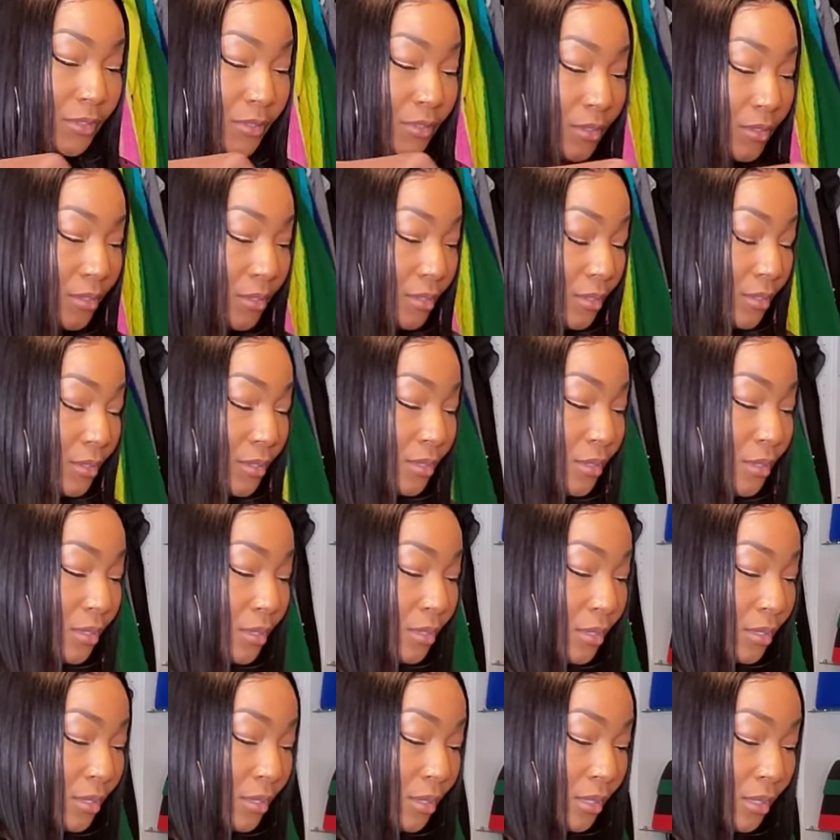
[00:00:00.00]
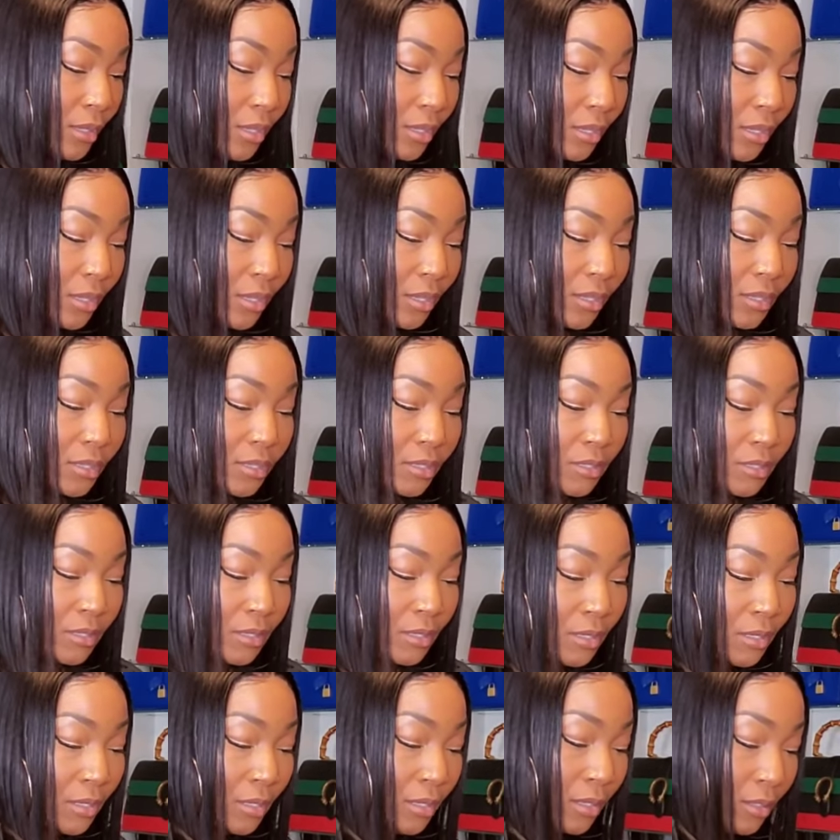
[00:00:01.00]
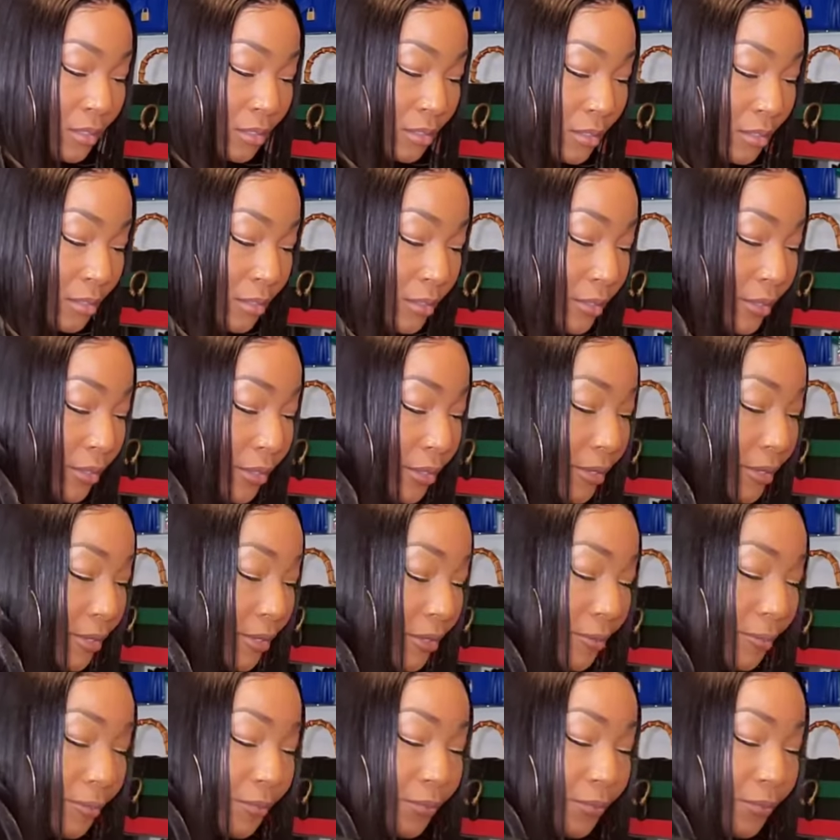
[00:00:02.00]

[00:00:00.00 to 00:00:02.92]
Nobody speaks.